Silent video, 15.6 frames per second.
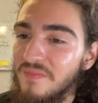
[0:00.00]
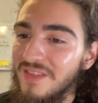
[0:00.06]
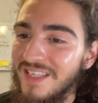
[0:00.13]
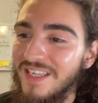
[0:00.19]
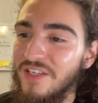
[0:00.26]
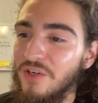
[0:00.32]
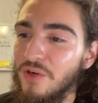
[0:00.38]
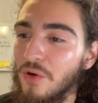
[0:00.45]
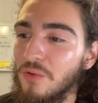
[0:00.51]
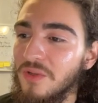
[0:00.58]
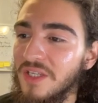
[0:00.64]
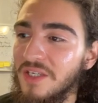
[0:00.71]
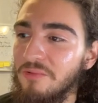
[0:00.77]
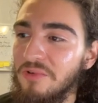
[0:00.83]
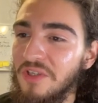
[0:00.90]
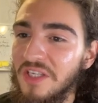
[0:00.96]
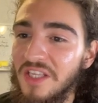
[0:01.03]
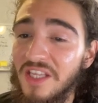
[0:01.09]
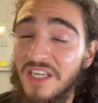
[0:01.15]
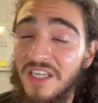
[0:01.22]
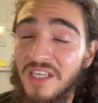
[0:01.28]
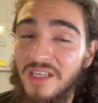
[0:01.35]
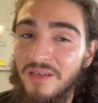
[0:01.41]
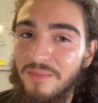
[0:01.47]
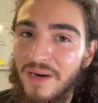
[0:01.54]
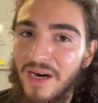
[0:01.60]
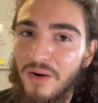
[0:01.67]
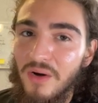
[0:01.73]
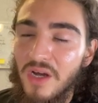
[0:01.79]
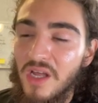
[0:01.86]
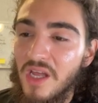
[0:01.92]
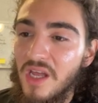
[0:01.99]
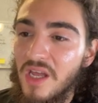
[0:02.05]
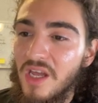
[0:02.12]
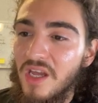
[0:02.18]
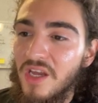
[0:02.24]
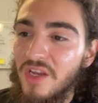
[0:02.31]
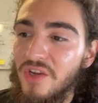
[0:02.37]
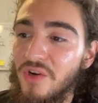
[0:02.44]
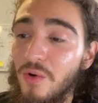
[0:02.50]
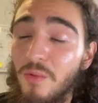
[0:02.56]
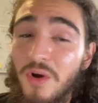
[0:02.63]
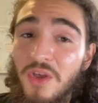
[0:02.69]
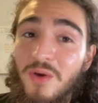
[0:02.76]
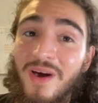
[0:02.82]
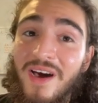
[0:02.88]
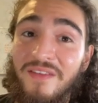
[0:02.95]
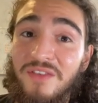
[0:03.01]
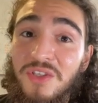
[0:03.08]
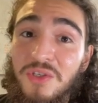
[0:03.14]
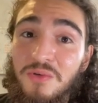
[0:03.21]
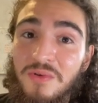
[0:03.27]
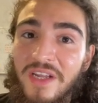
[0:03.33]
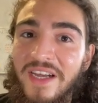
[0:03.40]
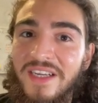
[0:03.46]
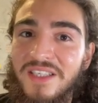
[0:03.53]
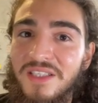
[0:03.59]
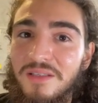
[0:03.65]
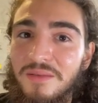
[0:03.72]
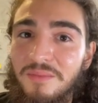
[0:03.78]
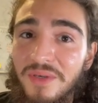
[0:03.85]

and you're only really thinking about, what you have to do next.